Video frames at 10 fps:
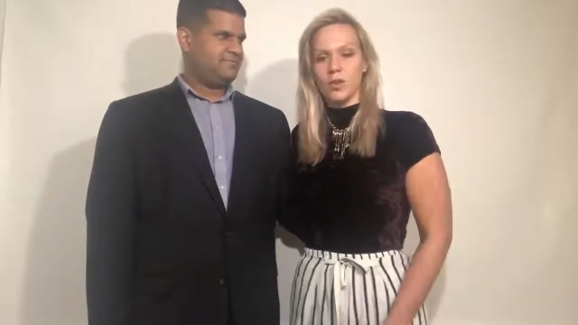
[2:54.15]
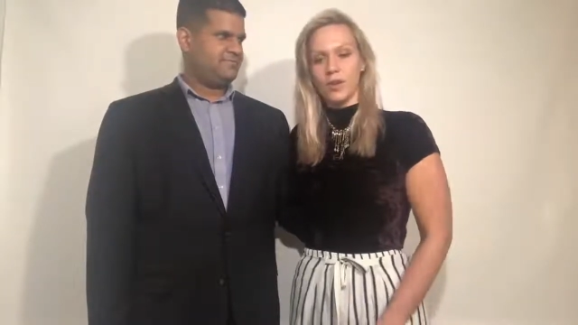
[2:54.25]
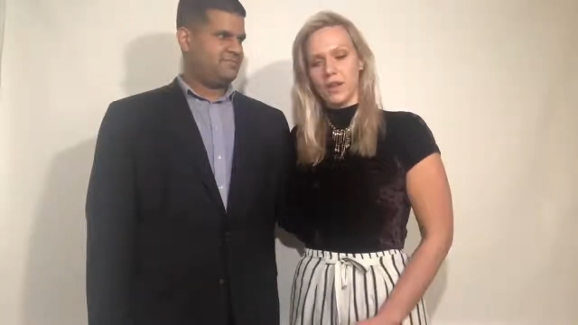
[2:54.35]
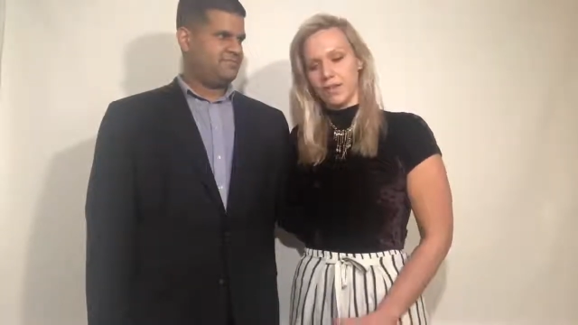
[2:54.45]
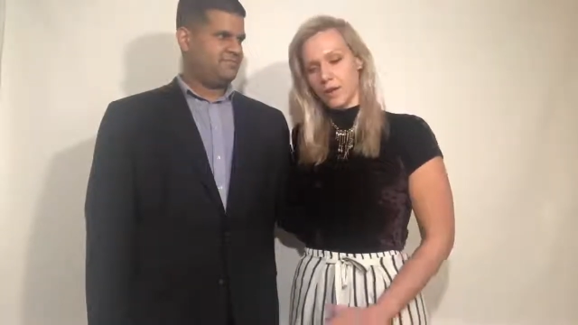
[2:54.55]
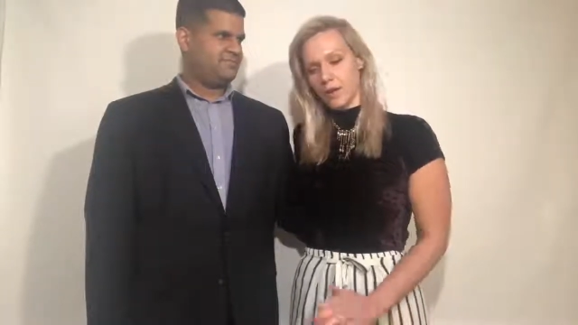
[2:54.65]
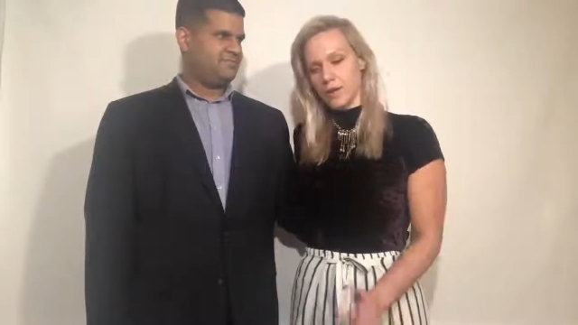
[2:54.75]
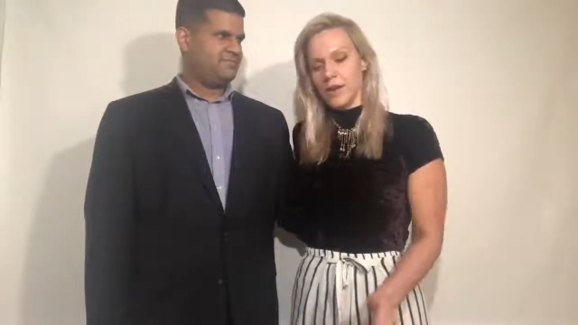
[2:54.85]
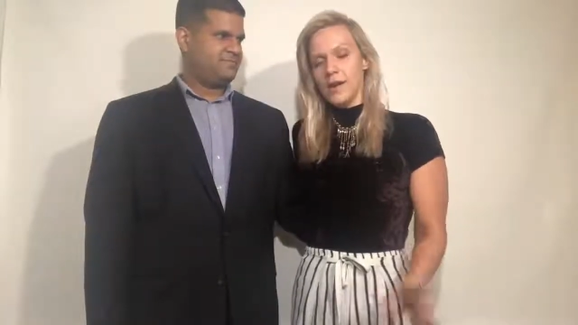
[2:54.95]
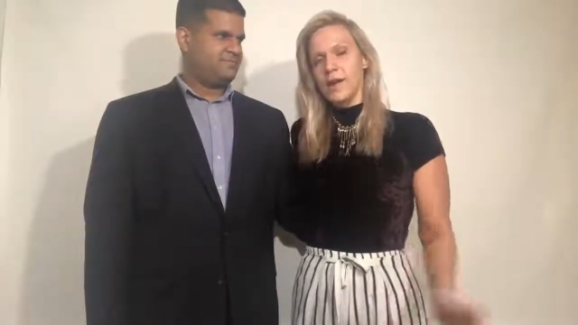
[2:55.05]
Speaker 1: You look at
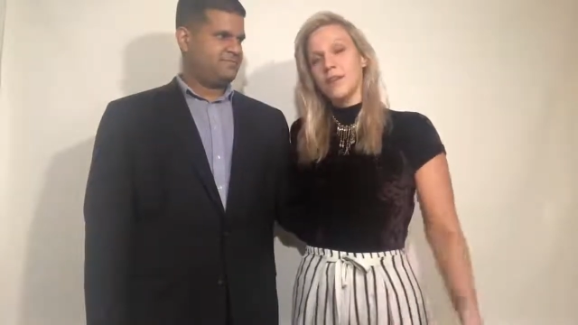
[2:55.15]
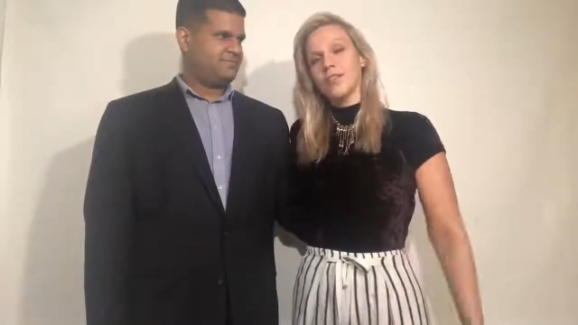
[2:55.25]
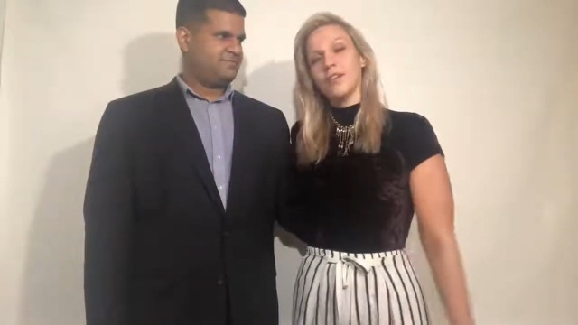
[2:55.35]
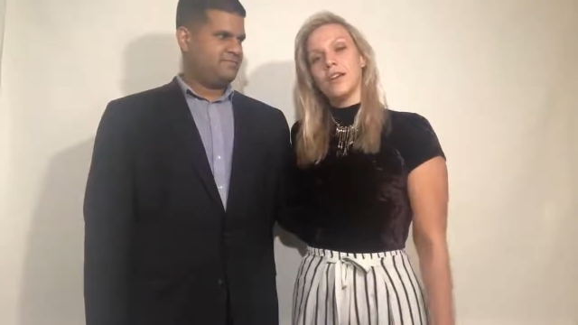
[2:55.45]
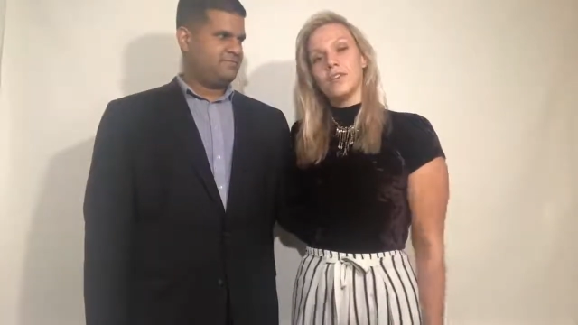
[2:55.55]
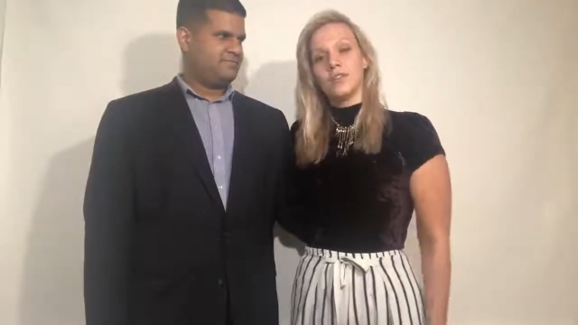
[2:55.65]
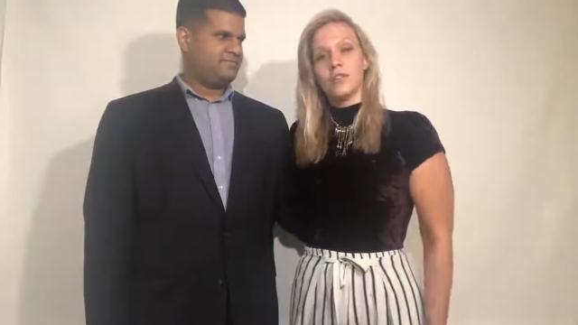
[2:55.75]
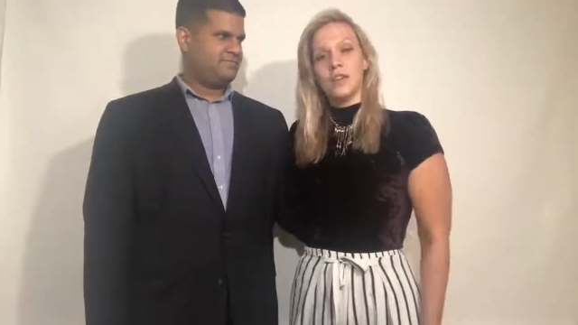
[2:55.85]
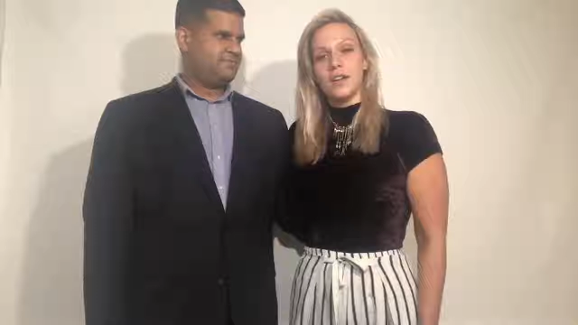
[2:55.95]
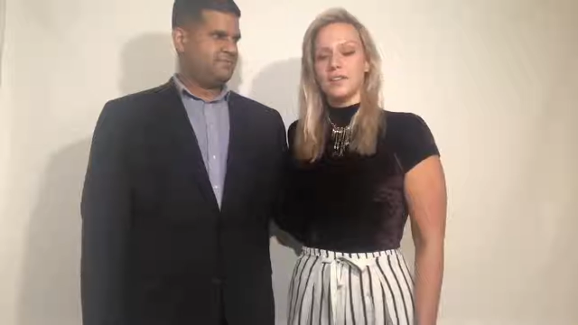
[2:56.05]
their
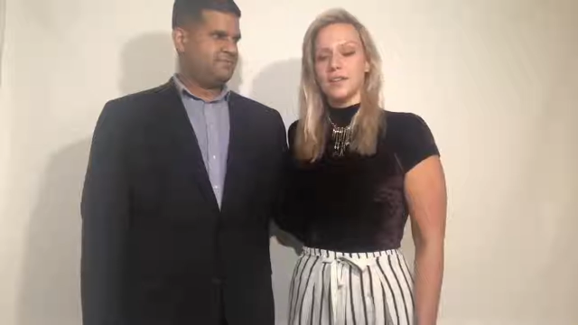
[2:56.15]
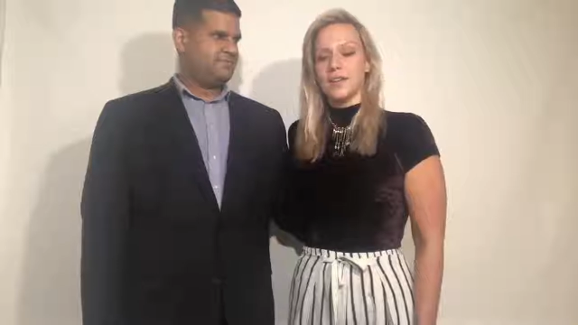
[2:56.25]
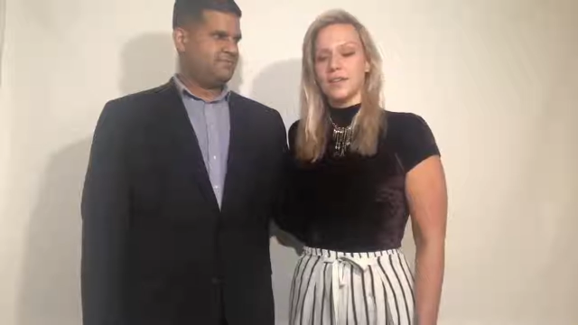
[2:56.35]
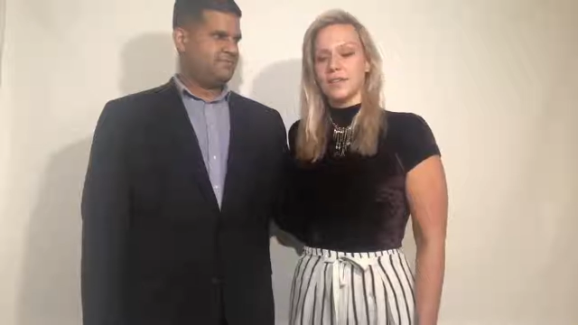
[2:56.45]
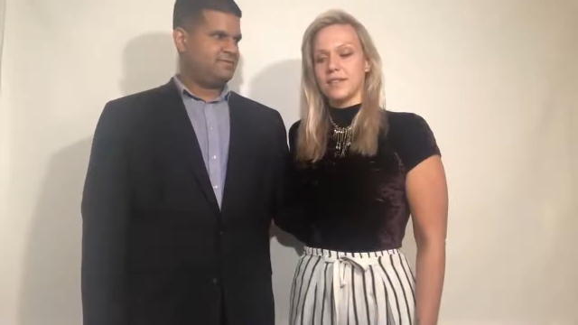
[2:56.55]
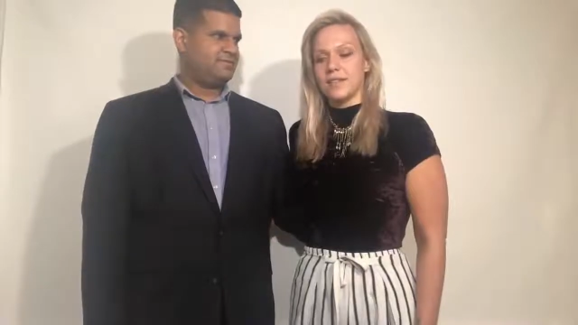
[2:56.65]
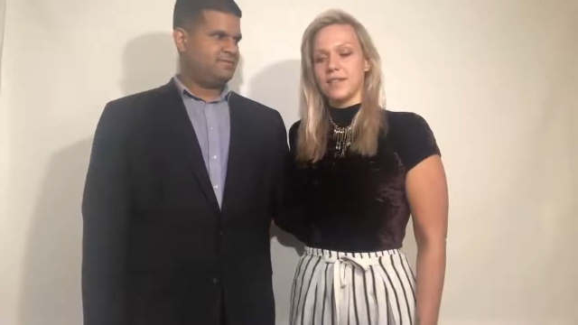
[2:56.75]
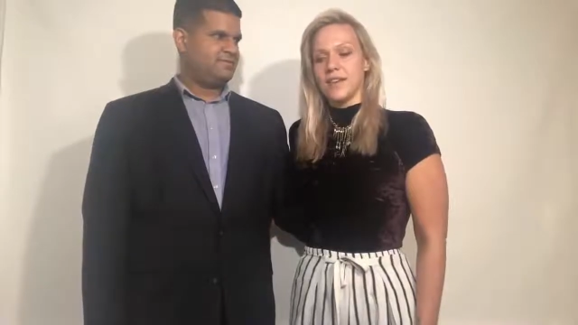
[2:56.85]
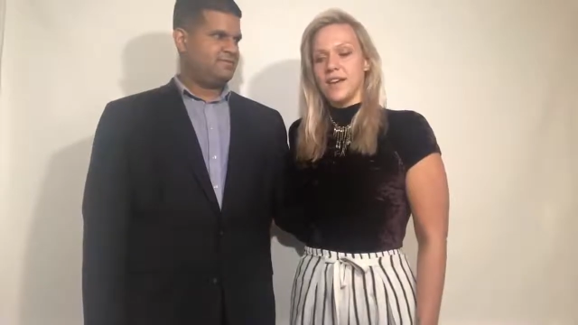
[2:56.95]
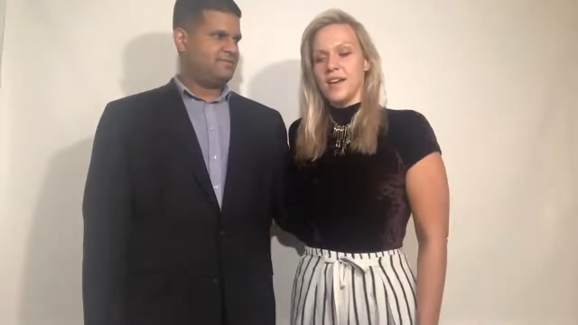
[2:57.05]
history,
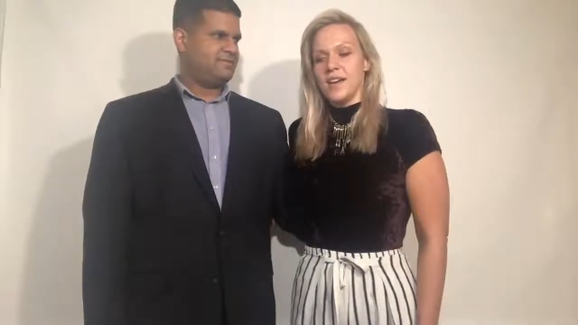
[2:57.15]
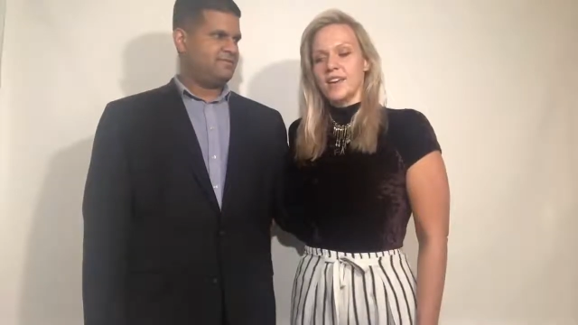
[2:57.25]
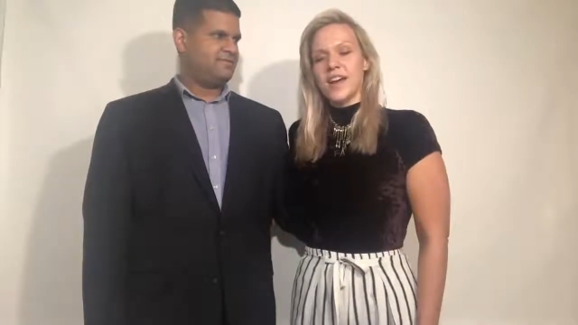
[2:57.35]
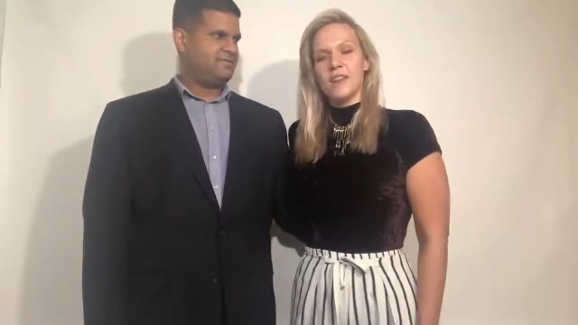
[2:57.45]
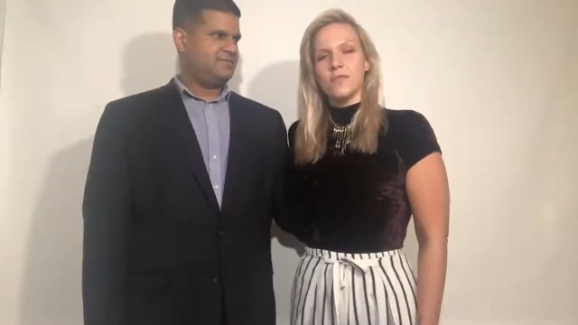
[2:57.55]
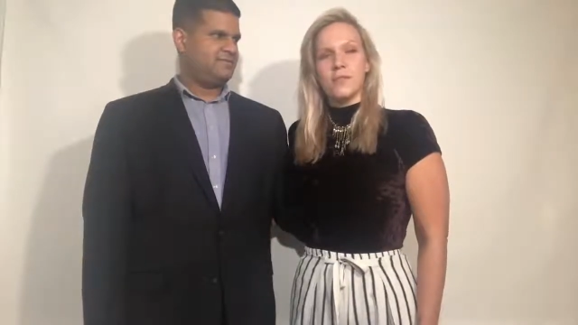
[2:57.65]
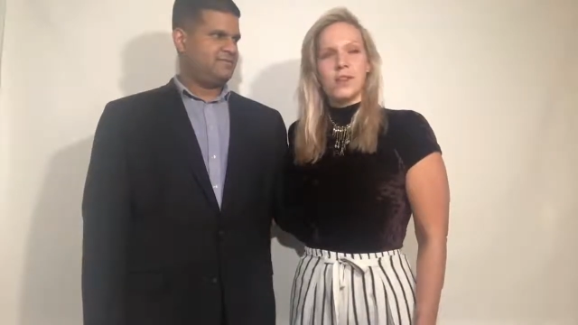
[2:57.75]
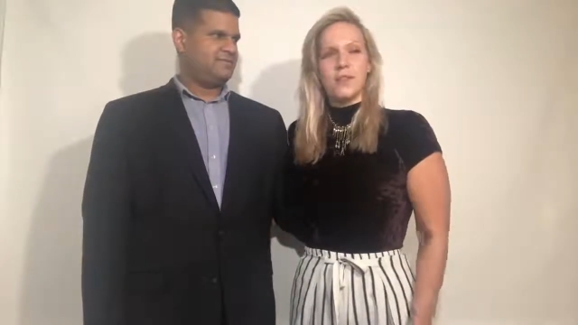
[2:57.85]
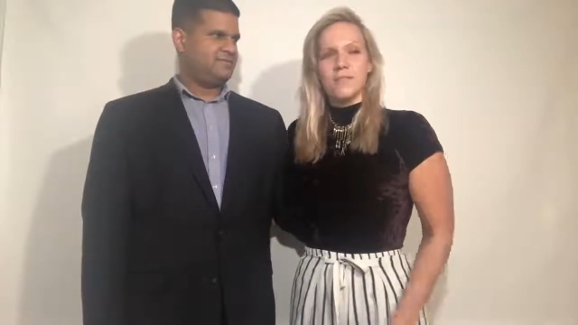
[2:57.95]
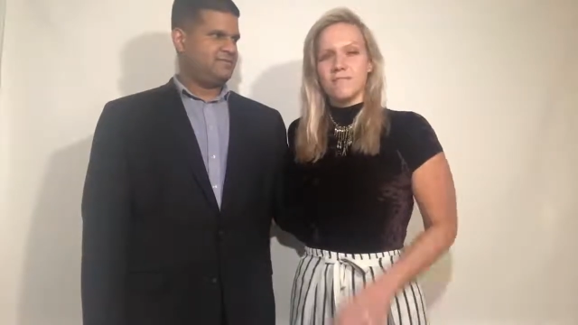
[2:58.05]
it's kind of
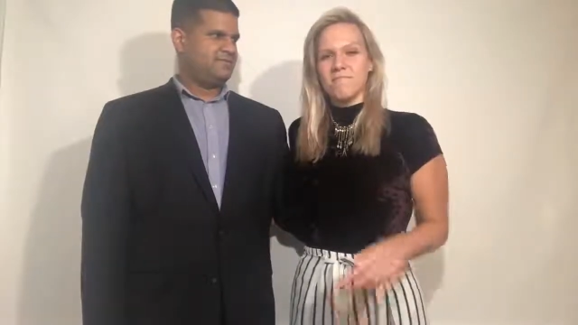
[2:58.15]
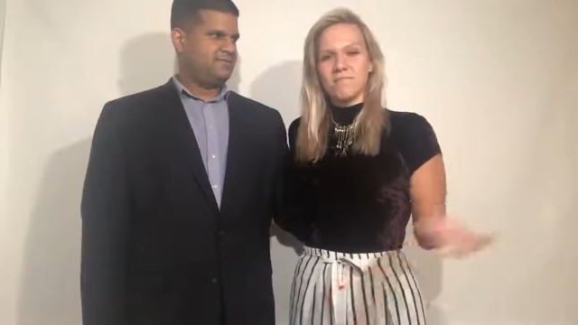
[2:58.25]
been,